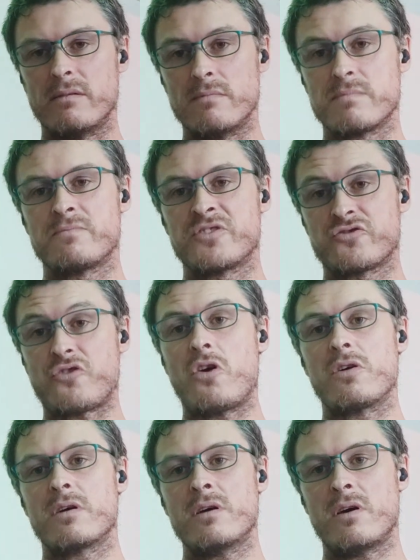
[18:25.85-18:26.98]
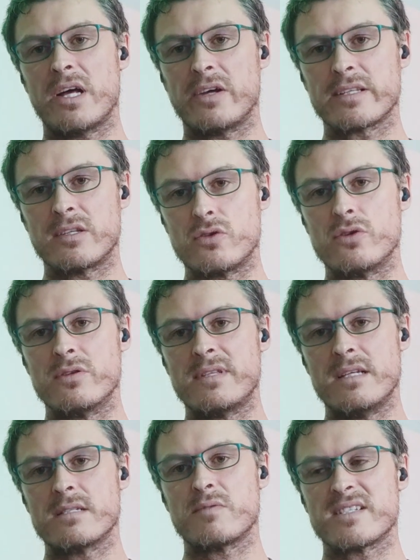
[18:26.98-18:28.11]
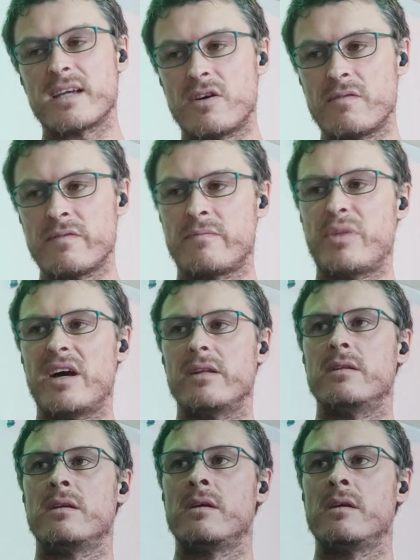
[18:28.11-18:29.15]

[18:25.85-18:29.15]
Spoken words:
I'm strong. I like to do things myself, but